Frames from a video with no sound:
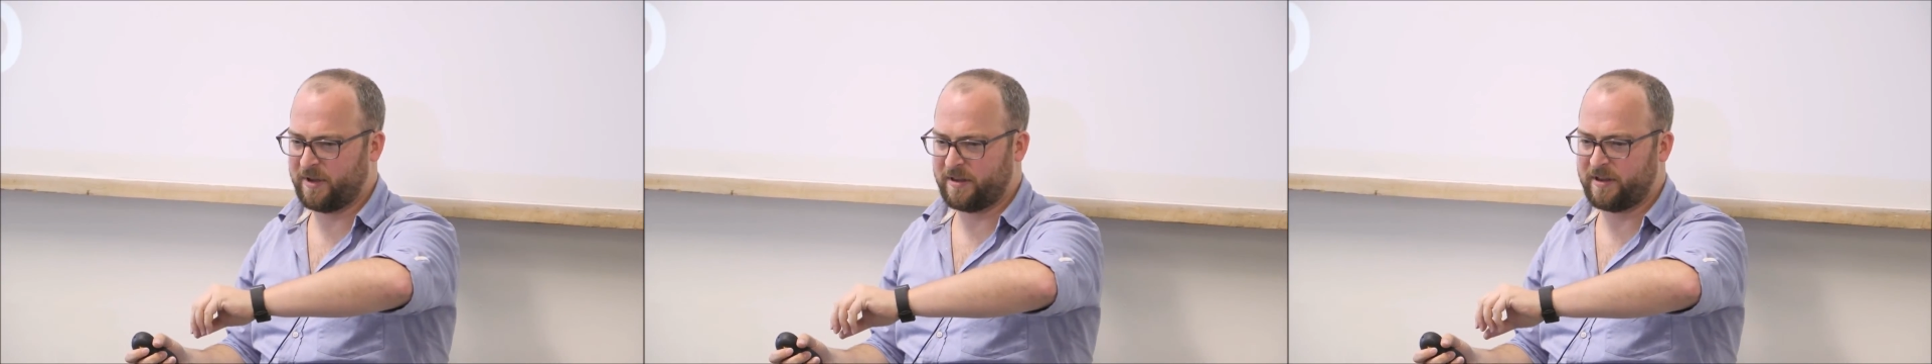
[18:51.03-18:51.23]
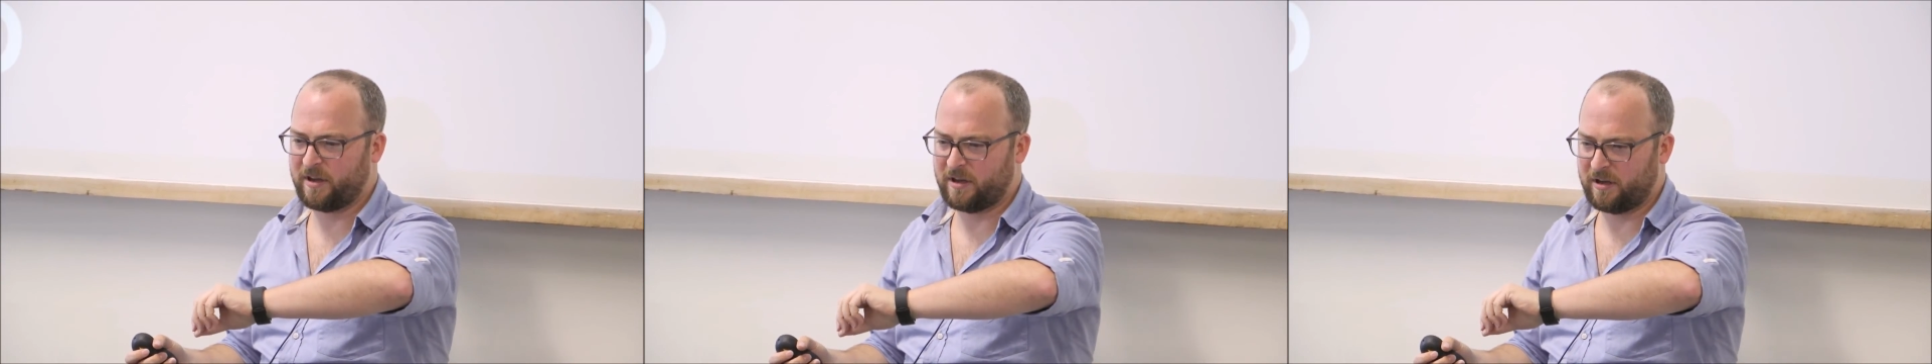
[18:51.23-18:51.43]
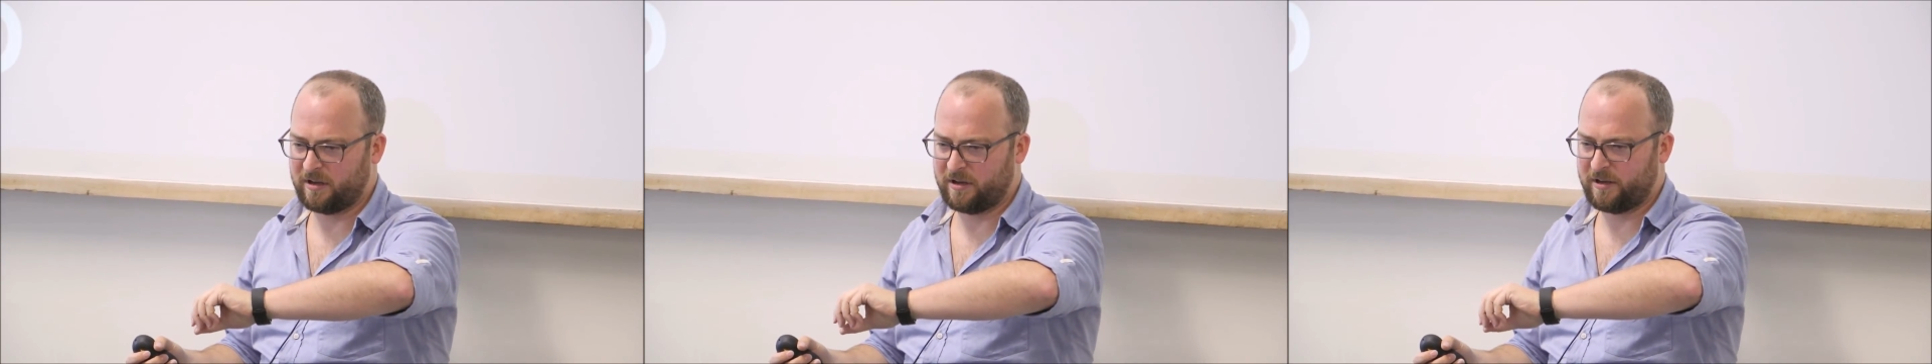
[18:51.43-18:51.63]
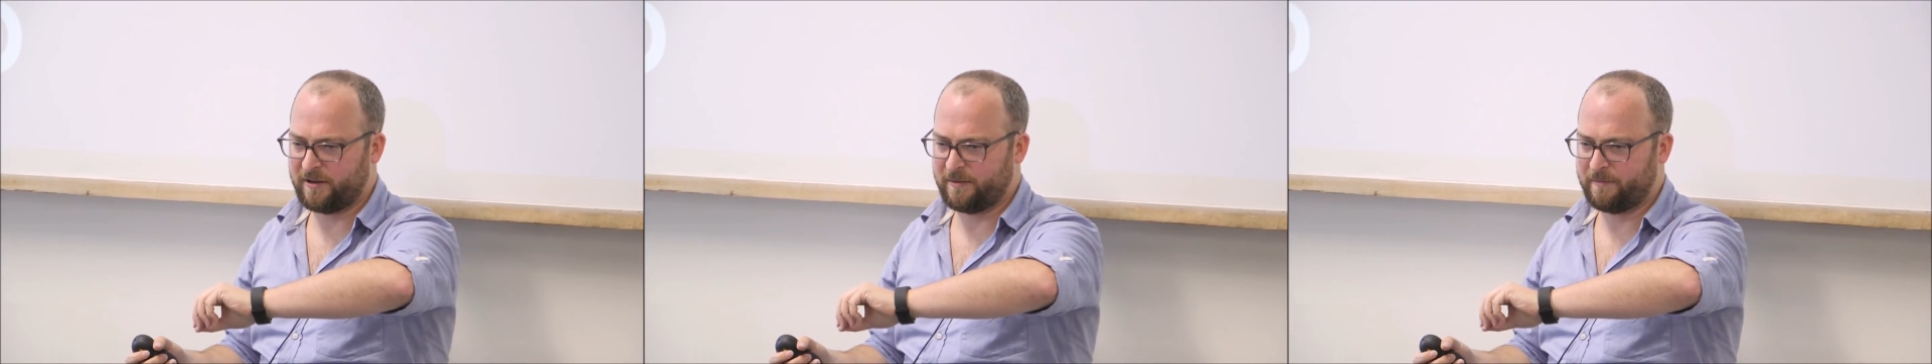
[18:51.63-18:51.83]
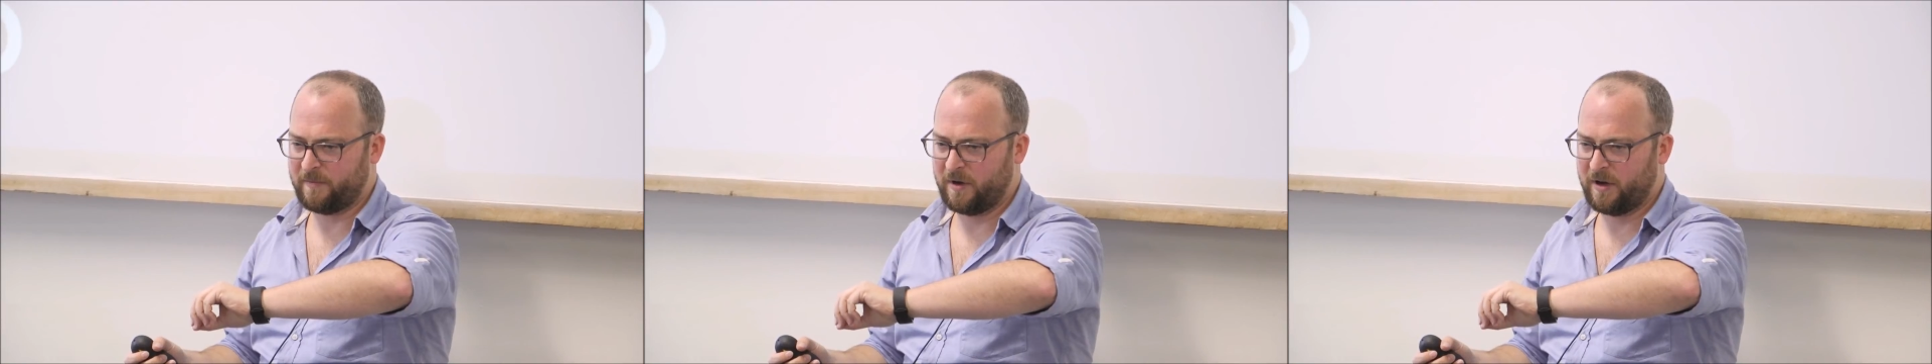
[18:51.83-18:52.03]
but the
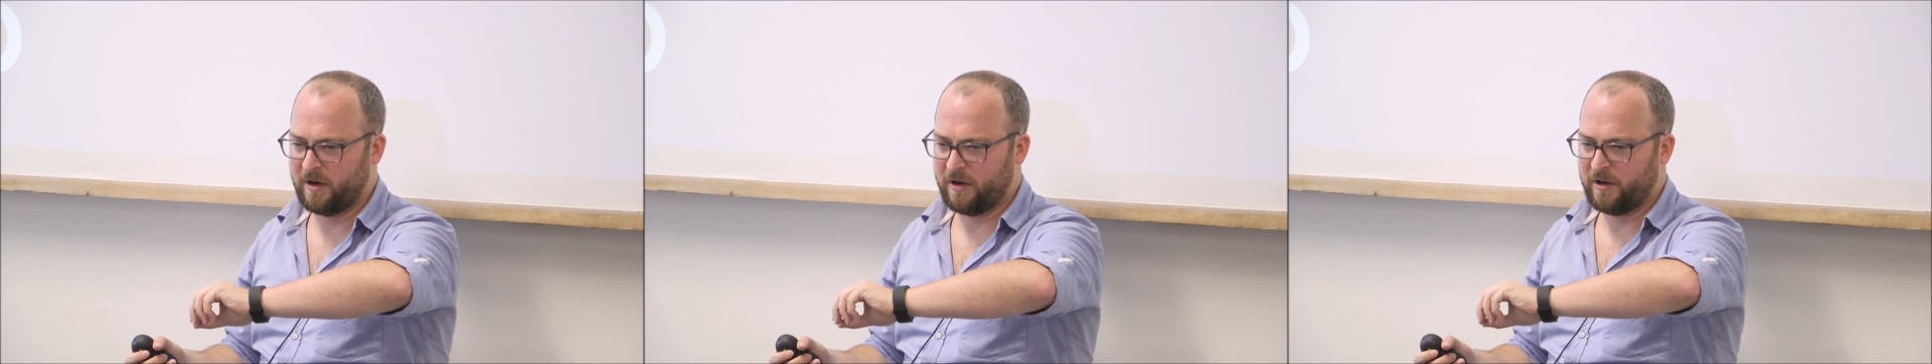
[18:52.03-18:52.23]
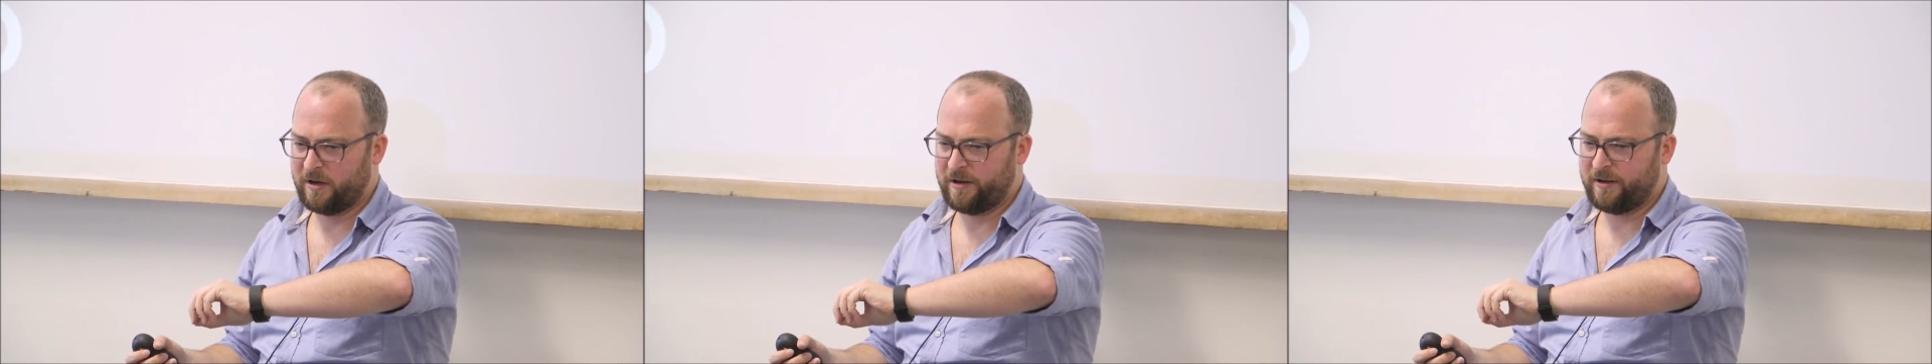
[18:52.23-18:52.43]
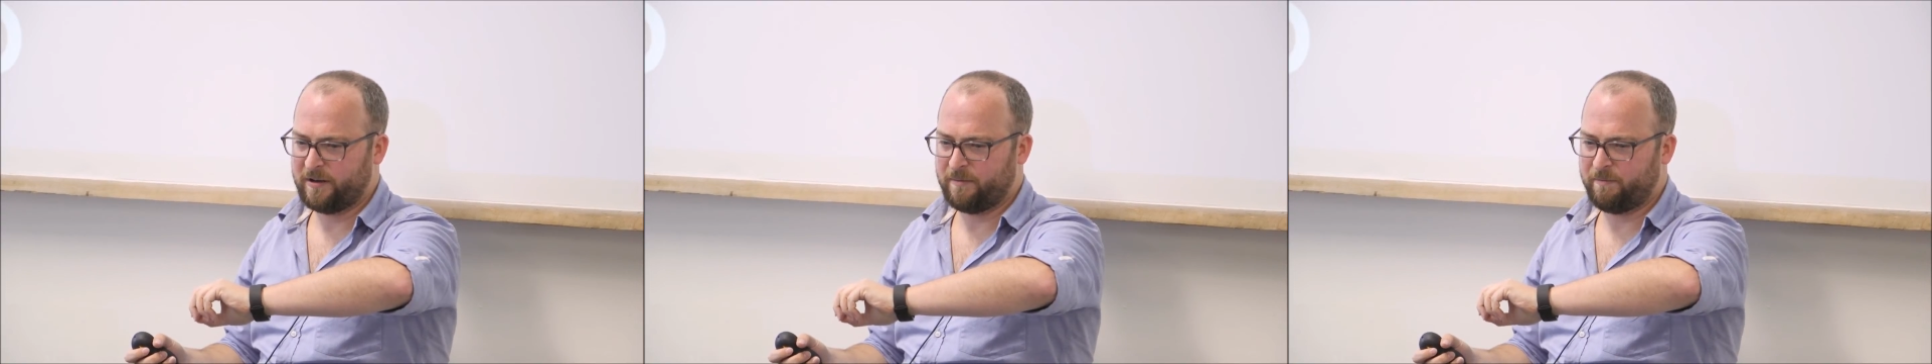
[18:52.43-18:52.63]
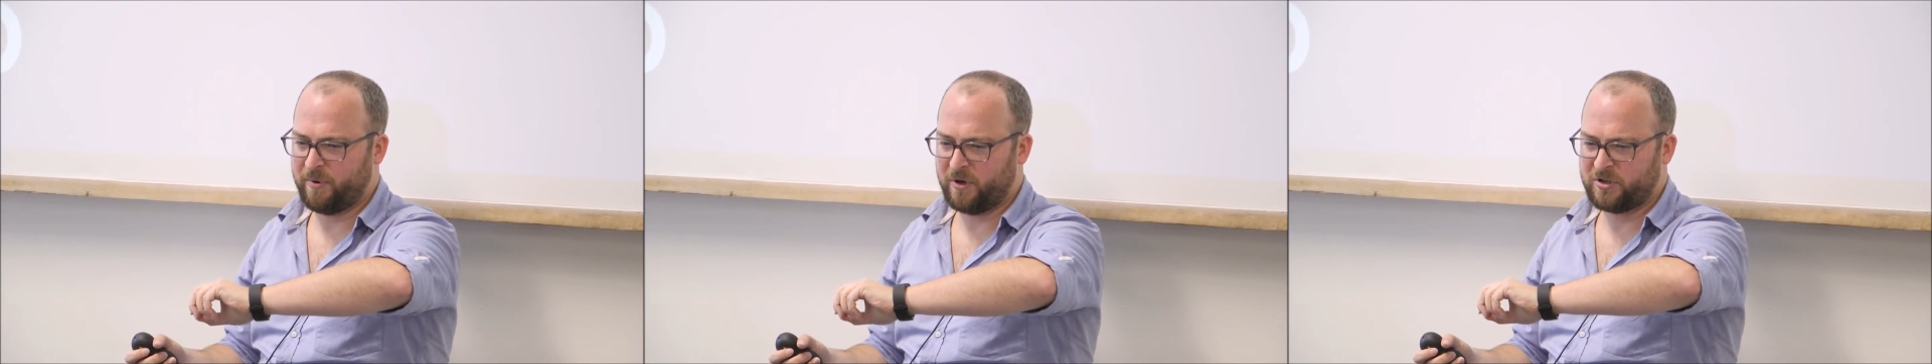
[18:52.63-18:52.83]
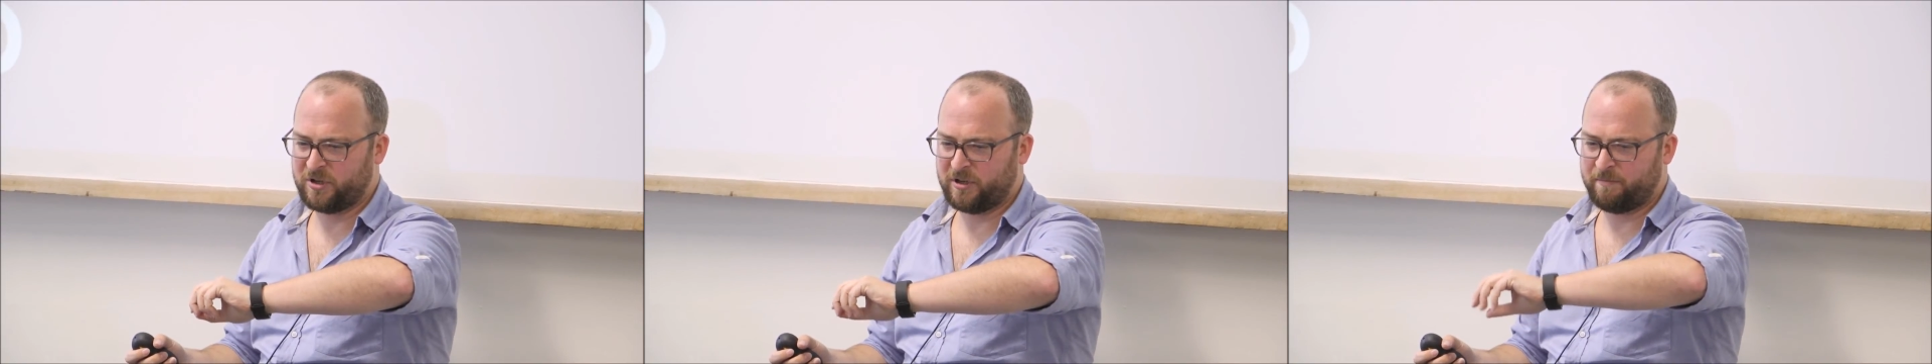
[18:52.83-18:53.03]

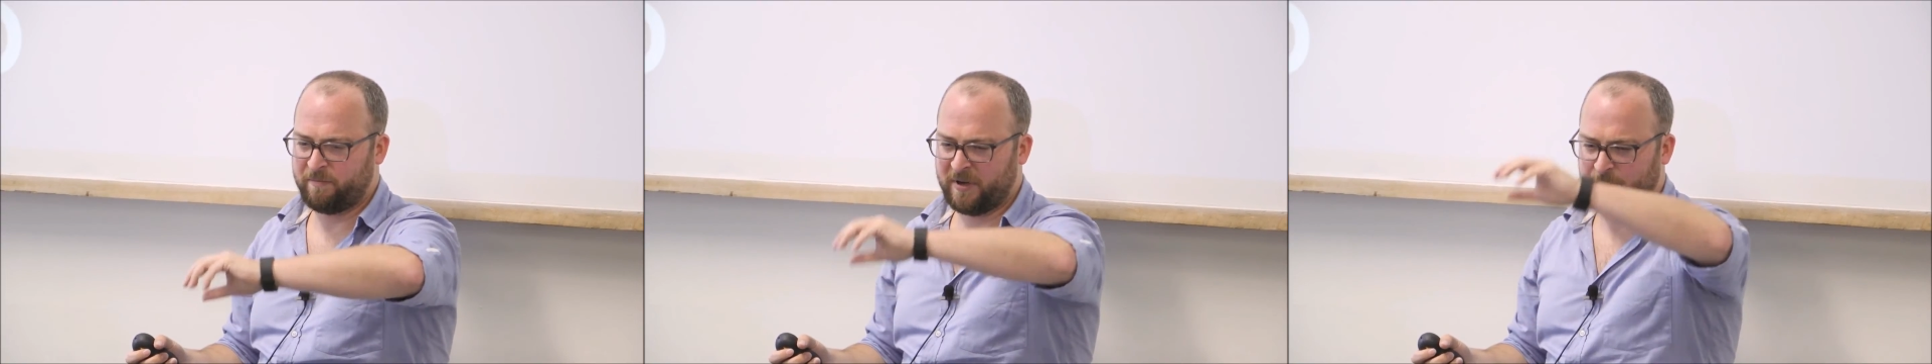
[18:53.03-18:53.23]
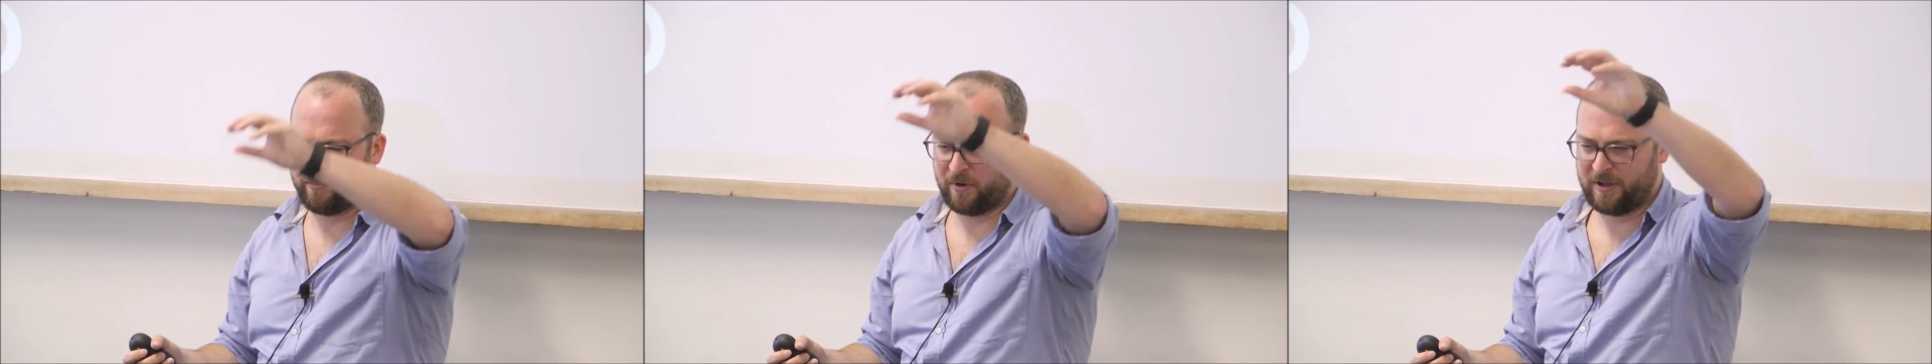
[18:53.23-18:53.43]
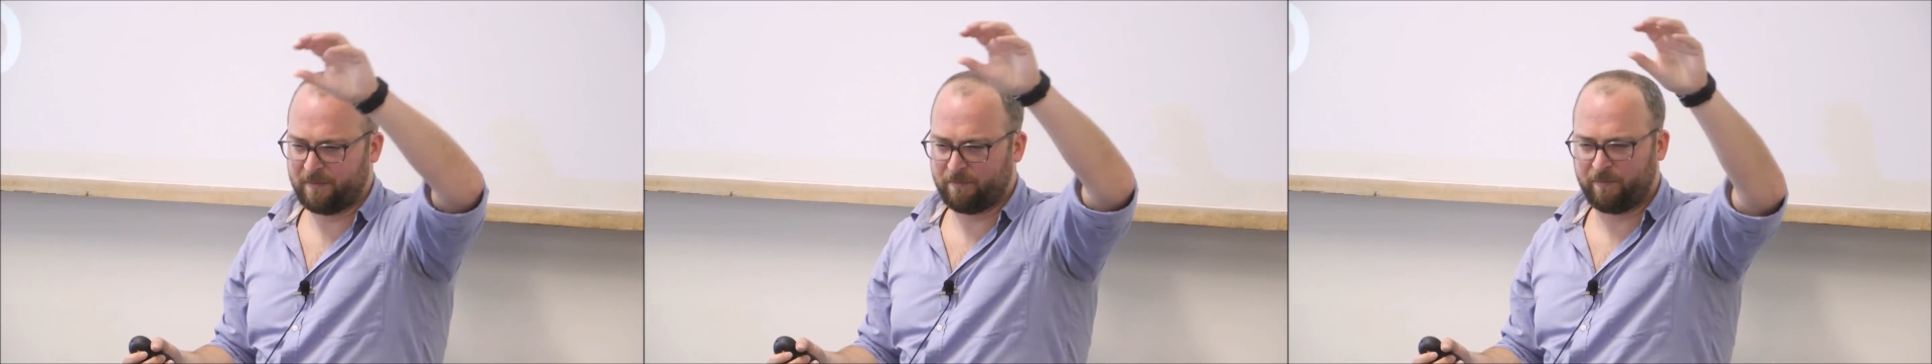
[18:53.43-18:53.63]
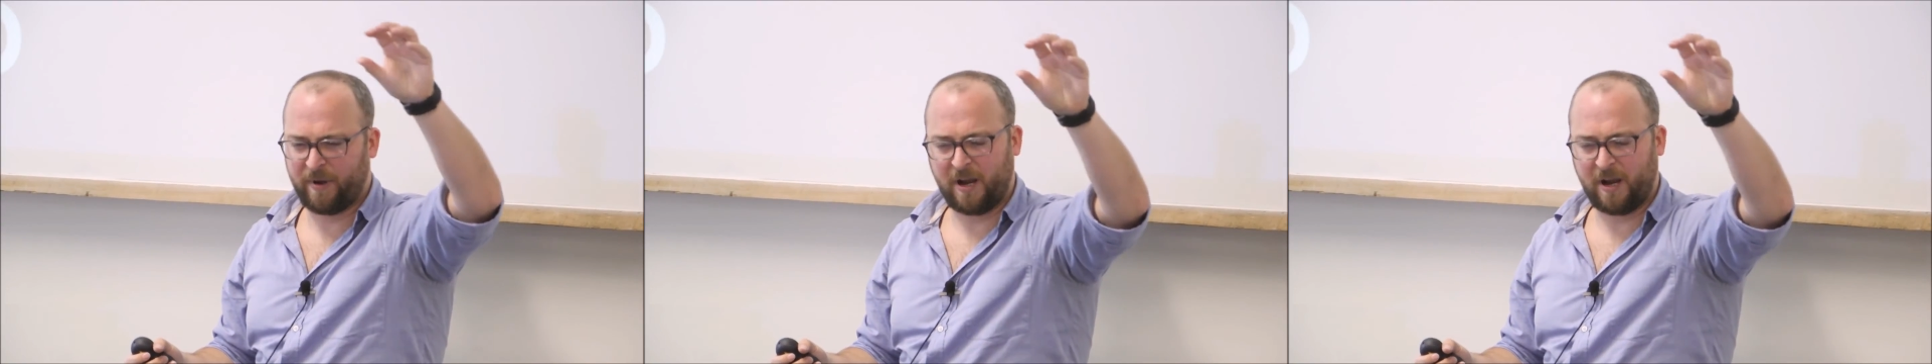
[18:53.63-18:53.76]
budget people in